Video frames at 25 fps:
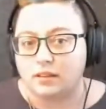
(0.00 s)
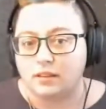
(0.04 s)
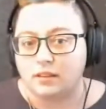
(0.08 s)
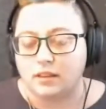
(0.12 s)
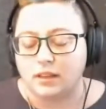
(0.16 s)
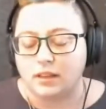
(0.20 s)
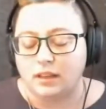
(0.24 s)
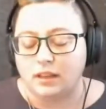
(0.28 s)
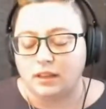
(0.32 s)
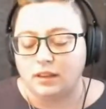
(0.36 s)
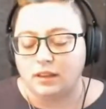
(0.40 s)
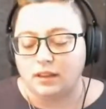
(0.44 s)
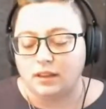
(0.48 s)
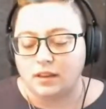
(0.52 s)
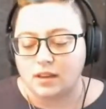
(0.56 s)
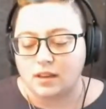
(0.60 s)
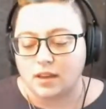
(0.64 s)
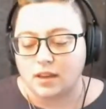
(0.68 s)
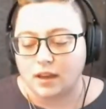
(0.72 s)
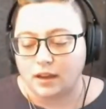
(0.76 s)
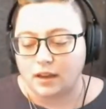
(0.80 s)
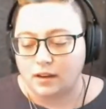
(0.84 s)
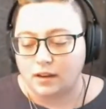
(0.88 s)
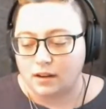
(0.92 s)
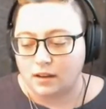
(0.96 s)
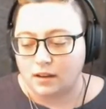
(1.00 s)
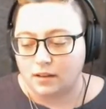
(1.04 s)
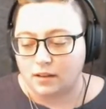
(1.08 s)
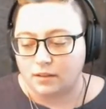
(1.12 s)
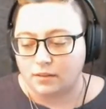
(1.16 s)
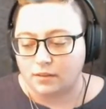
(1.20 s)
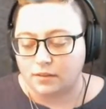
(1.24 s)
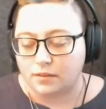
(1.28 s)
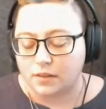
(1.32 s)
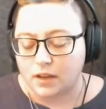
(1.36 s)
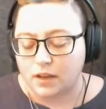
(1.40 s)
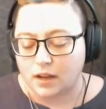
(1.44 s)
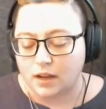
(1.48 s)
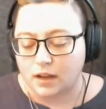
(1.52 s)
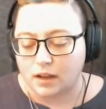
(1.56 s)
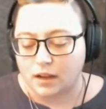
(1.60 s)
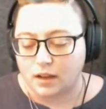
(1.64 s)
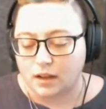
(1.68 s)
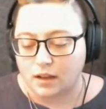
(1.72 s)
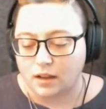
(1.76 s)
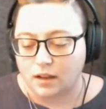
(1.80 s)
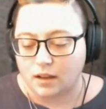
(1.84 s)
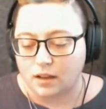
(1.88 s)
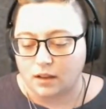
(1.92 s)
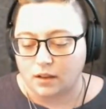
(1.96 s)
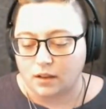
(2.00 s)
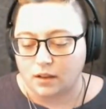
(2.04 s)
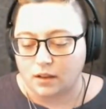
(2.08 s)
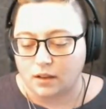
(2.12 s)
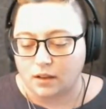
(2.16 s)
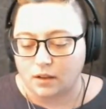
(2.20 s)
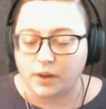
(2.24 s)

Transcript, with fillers: the kind of uh,